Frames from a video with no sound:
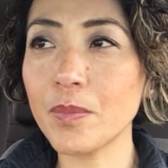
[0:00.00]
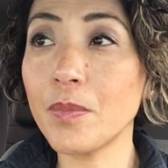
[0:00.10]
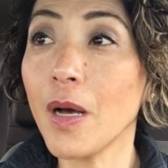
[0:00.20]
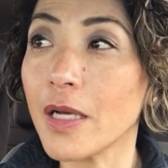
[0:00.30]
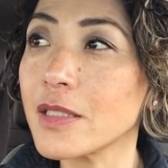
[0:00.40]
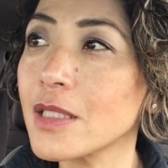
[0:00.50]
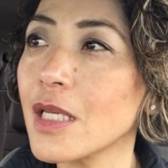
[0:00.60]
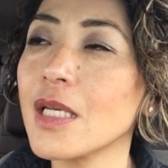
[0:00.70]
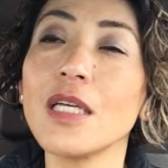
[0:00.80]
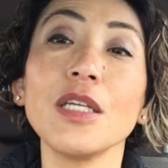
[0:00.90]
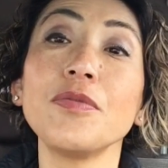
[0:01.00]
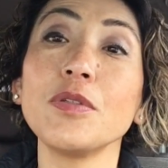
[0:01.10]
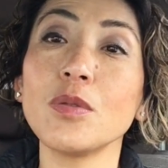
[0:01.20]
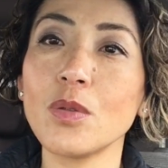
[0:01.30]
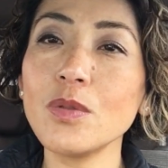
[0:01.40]
But if
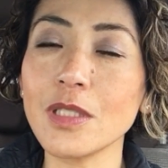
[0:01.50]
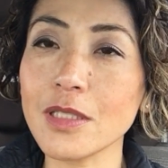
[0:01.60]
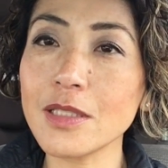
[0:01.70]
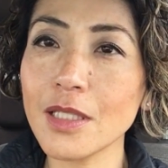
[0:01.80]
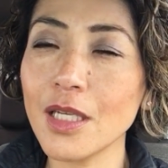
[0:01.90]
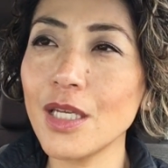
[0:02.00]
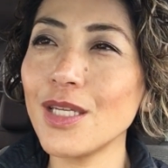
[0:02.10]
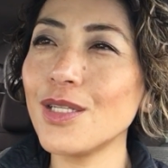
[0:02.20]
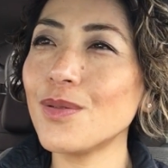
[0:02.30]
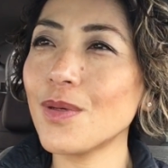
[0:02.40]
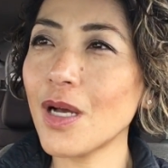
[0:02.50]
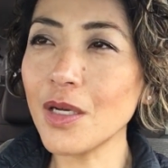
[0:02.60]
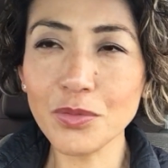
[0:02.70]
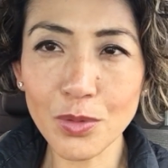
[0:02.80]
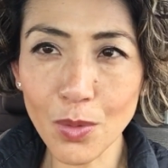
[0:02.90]
you notice, you don't
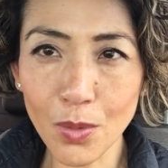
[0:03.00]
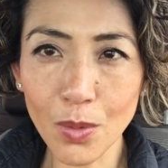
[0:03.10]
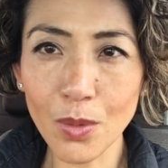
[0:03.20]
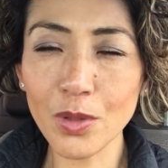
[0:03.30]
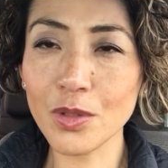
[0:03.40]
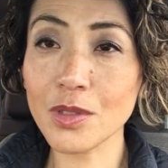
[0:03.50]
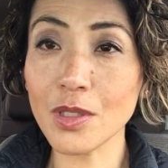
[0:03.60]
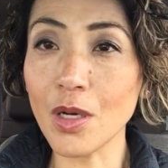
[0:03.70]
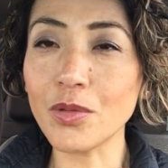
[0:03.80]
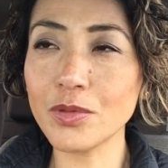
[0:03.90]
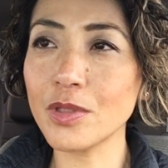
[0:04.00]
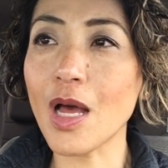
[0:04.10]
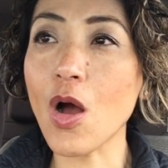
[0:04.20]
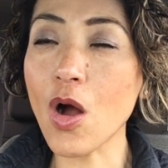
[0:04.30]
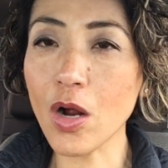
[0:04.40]
have to go yourself to
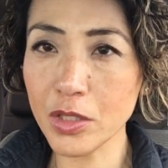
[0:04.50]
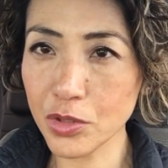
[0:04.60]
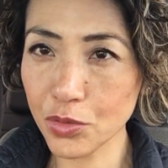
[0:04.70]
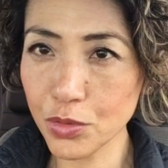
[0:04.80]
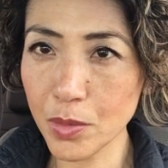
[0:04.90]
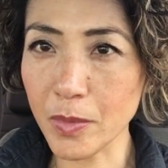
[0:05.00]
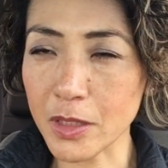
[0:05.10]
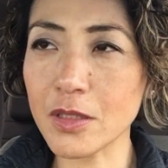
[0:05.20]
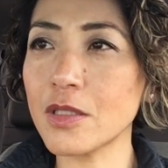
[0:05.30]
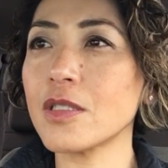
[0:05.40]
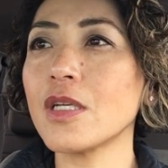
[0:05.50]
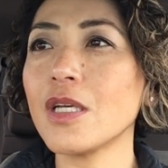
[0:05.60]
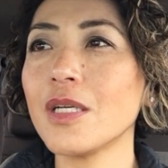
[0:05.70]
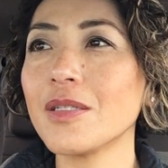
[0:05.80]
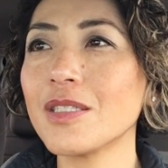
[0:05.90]
that harsh treatment,
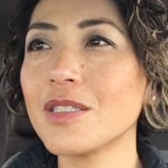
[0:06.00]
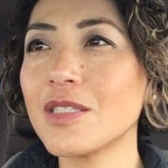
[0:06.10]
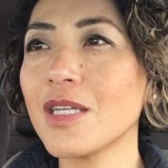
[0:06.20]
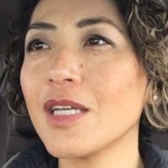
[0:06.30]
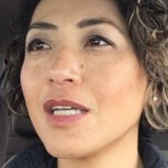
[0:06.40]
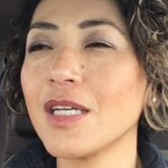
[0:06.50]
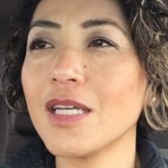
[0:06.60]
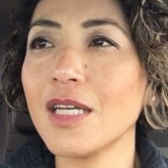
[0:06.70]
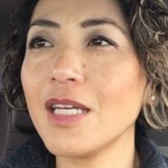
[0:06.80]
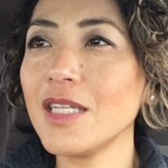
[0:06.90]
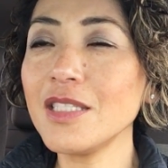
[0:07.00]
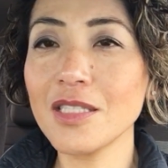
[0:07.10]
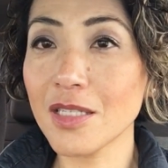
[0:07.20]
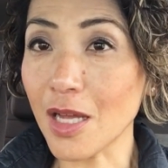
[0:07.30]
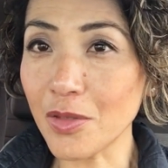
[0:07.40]
because it's
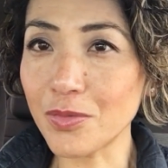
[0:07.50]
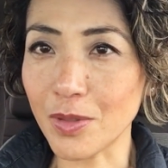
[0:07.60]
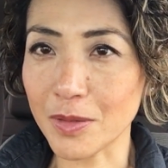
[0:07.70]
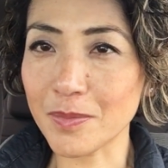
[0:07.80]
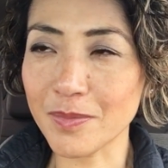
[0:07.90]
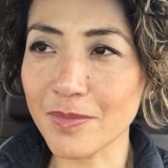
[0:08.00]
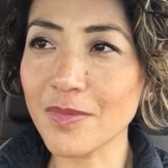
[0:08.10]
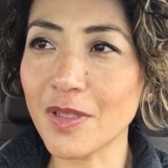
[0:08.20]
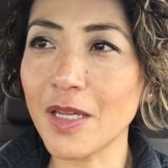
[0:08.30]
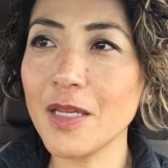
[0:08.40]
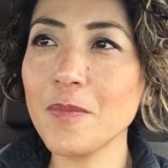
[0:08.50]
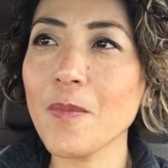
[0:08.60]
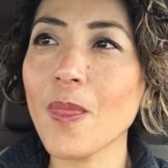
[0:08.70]
a tough one, right?